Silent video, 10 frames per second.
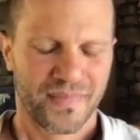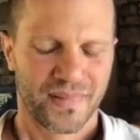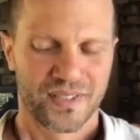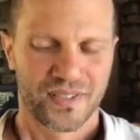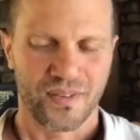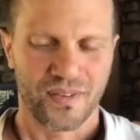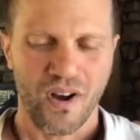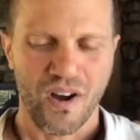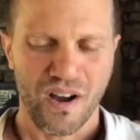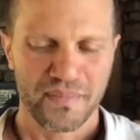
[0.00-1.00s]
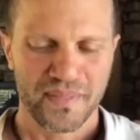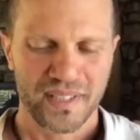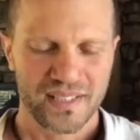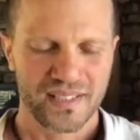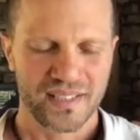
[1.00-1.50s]
So
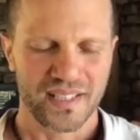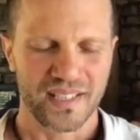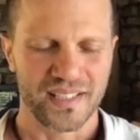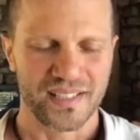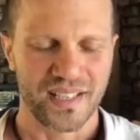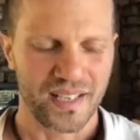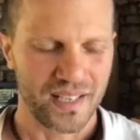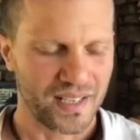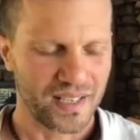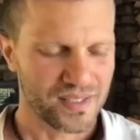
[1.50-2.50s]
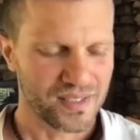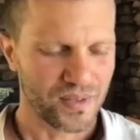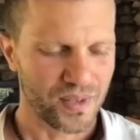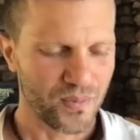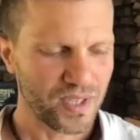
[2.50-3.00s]
calmness is, so
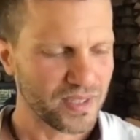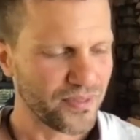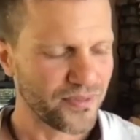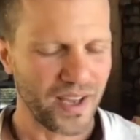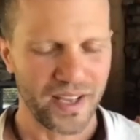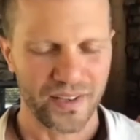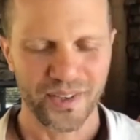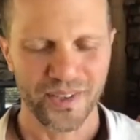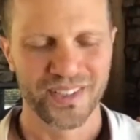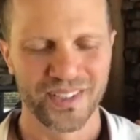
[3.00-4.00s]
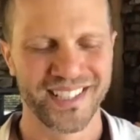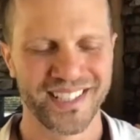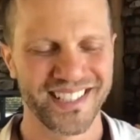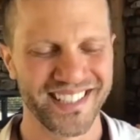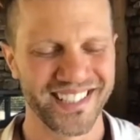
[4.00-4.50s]
you want the fire
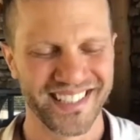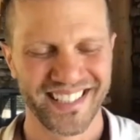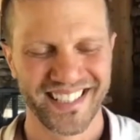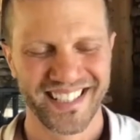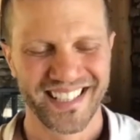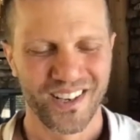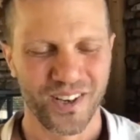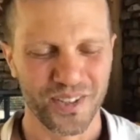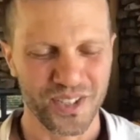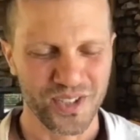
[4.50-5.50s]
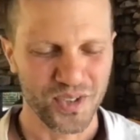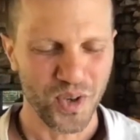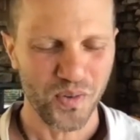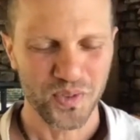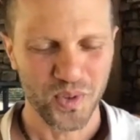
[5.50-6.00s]
on the
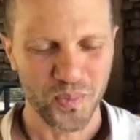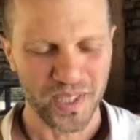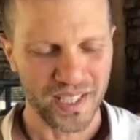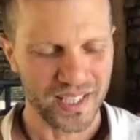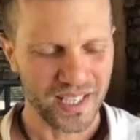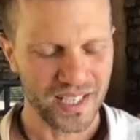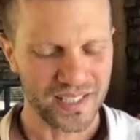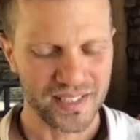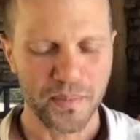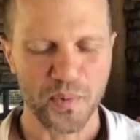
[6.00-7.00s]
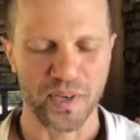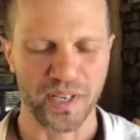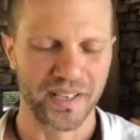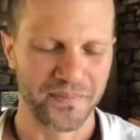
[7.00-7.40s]
stove to be kind of simmery,